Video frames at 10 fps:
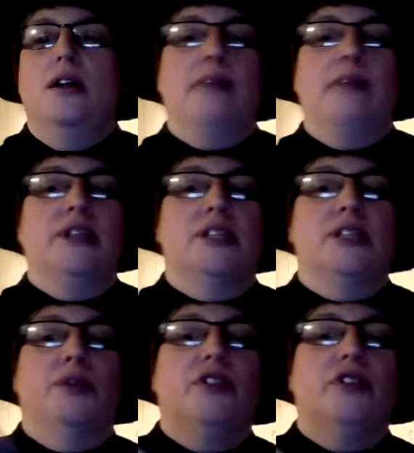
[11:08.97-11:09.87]
That makes it the
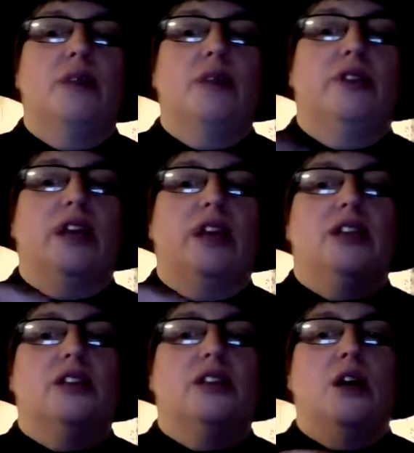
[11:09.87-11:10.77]
perfect time for the gang
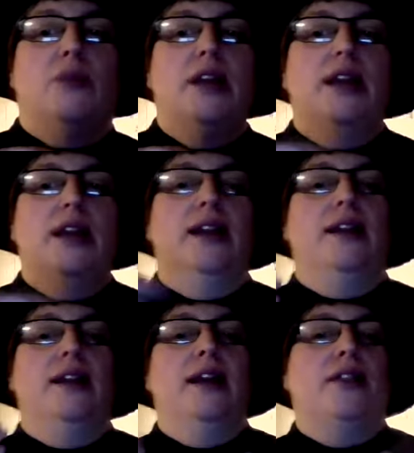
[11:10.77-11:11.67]
to come in and
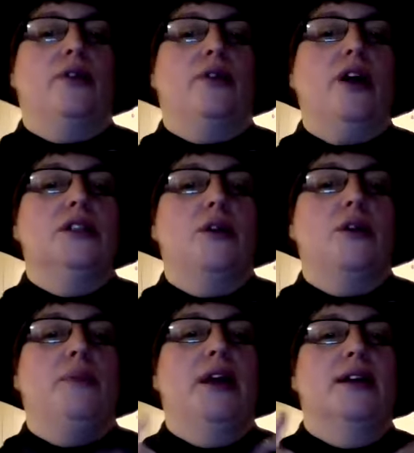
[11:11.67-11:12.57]
hit the crowds
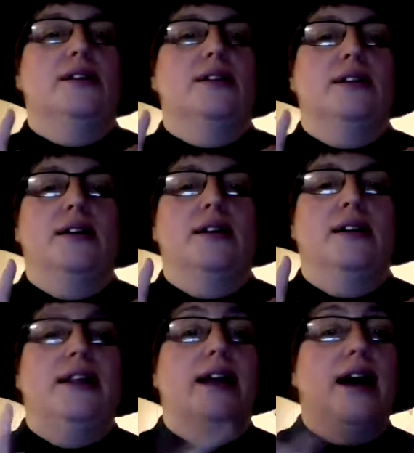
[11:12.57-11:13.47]
because
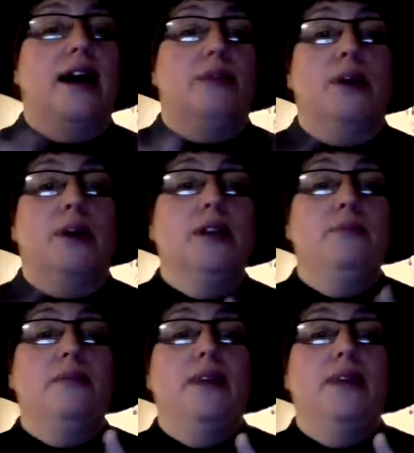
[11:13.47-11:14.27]
they can hide among them